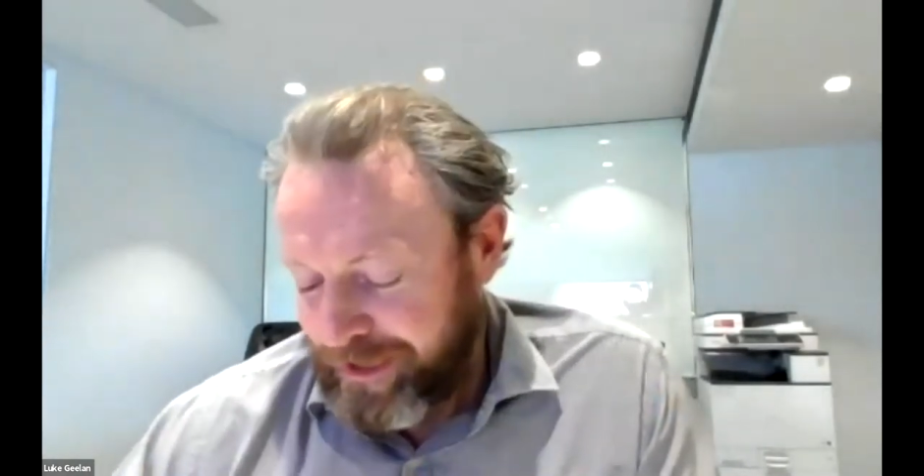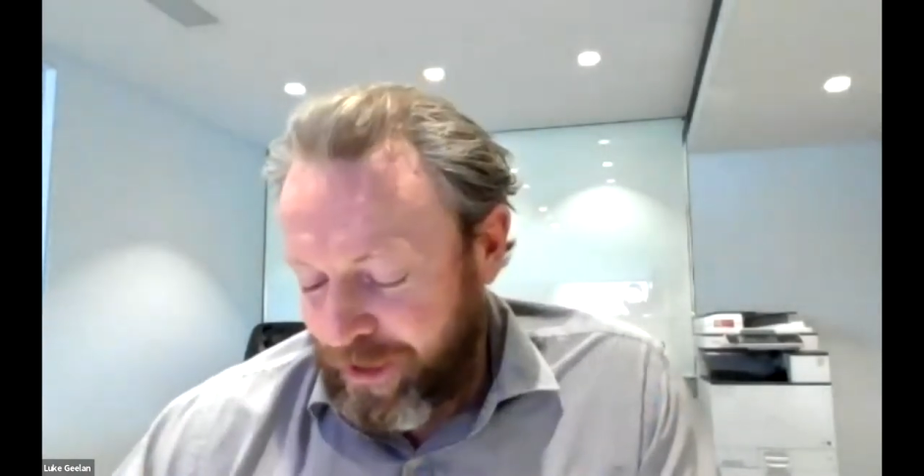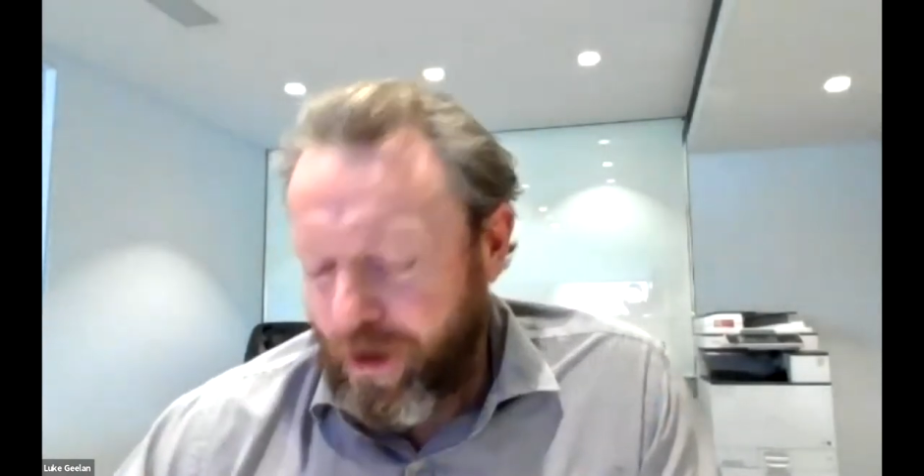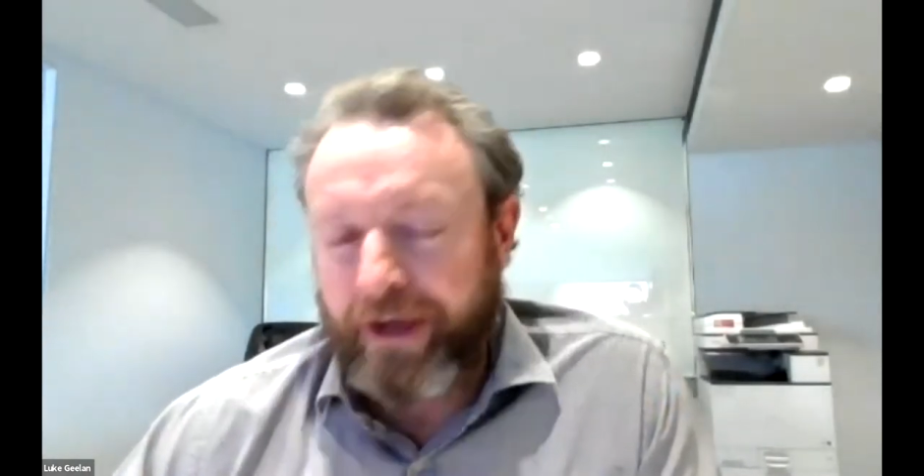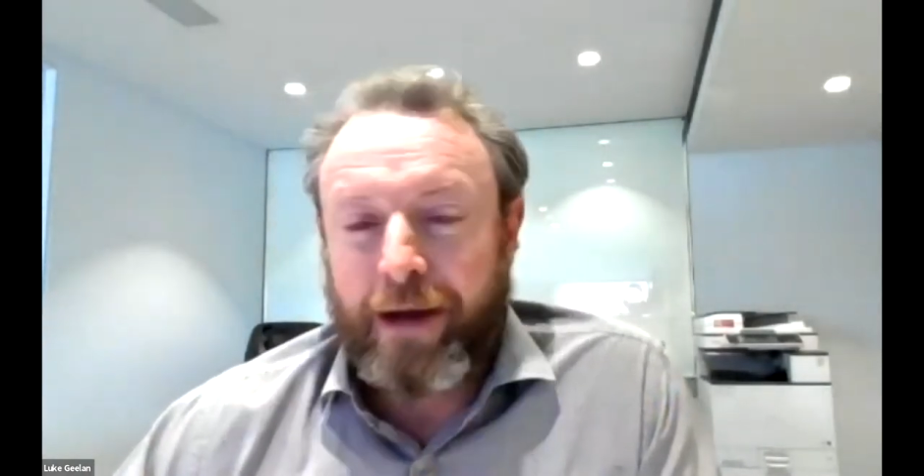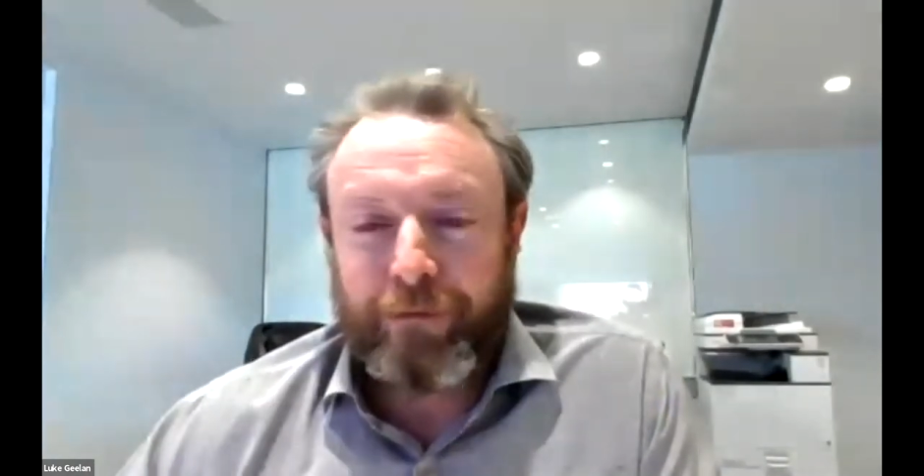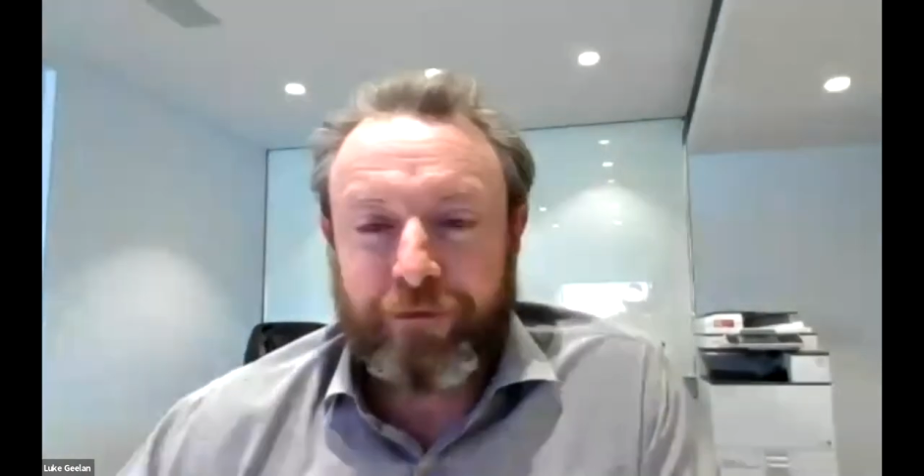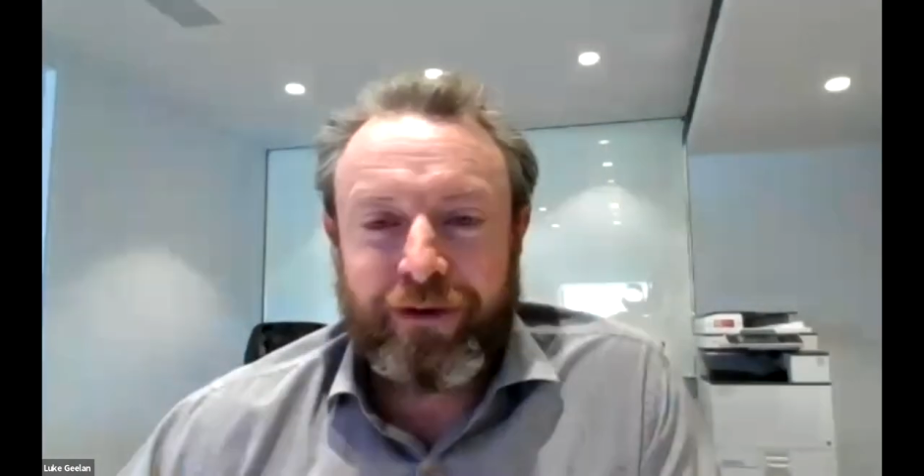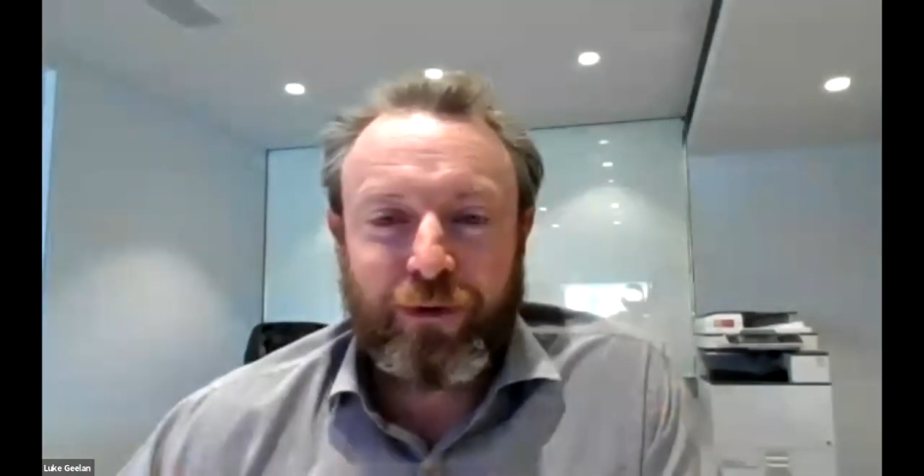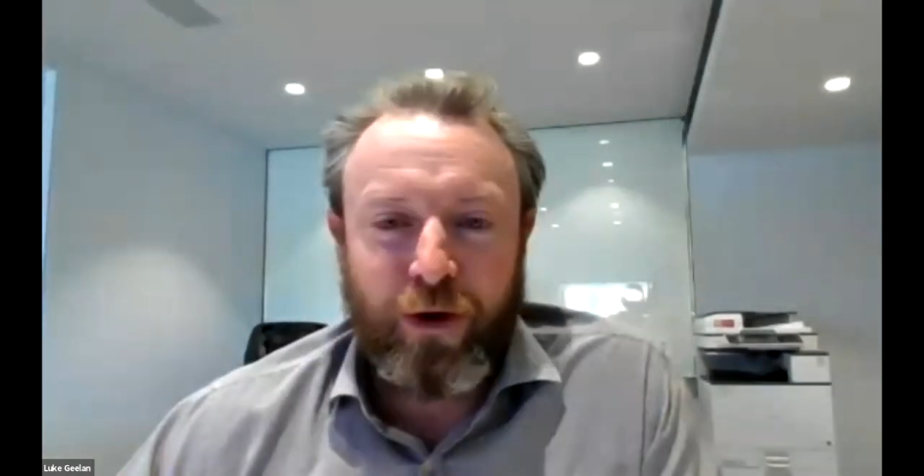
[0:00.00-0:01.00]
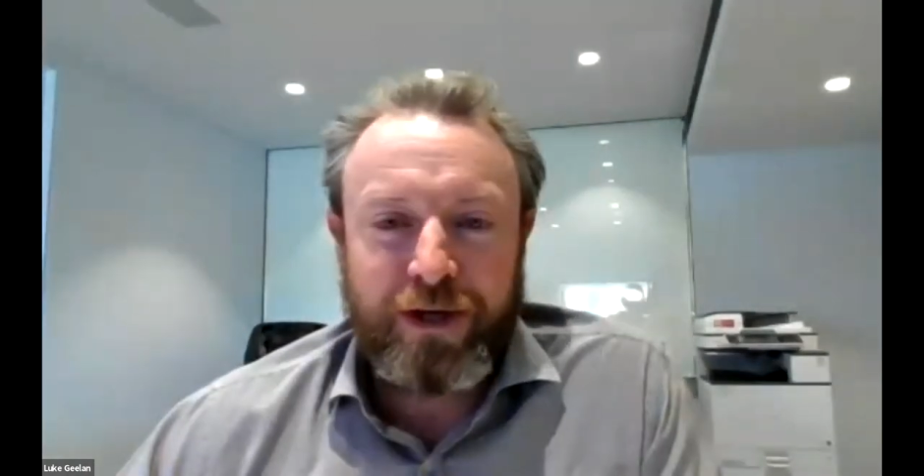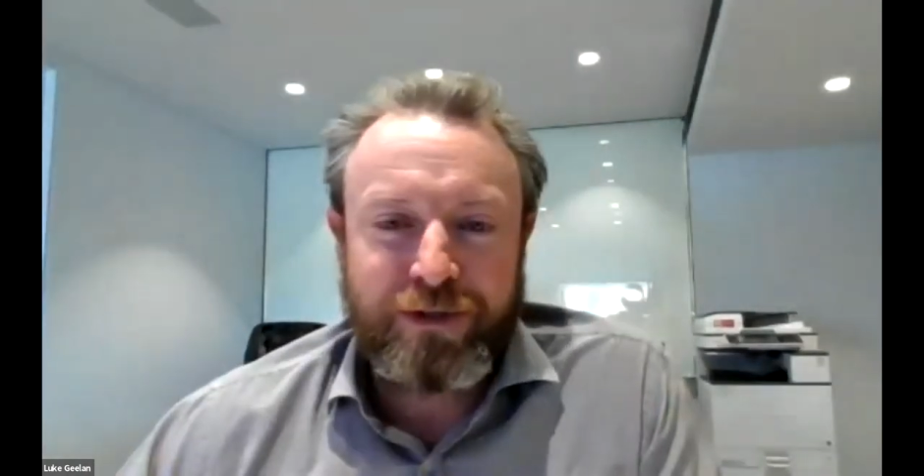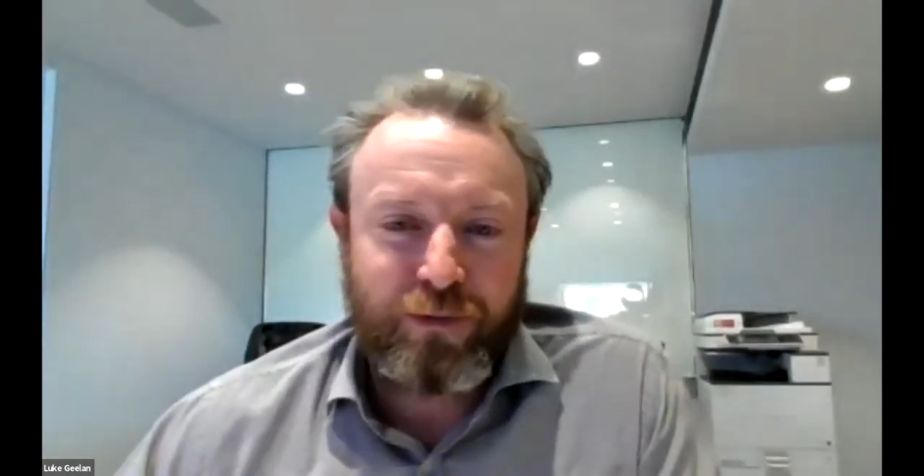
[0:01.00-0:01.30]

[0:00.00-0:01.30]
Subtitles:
Hire Company of the Year twice,